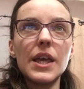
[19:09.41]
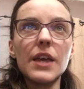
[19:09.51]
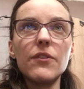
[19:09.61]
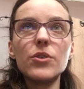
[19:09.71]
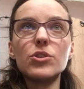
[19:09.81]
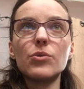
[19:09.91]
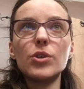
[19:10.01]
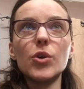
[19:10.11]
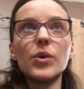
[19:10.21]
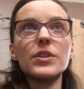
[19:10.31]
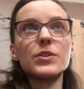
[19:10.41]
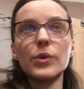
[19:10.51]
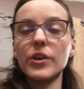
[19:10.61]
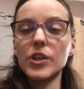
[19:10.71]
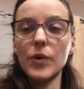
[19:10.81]
If you don't know what
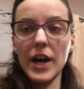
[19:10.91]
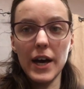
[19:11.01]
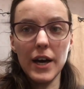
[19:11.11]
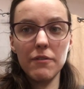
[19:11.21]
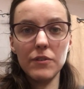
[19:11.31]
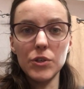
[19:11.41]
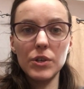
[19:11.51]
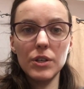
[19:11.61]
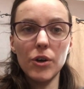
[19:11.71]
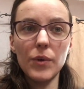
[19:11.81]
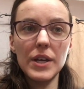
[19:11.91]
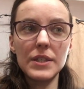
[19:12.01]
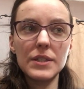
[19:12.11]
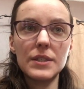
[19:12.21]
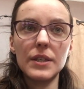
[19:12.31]
soil you have, you can
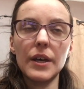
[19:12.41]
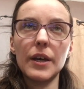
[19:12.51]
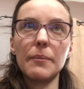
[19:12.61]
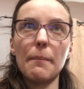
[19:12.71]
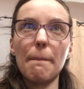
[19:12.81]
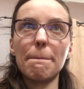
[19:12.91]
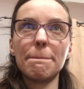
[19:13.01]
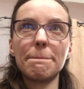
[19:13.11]
always um,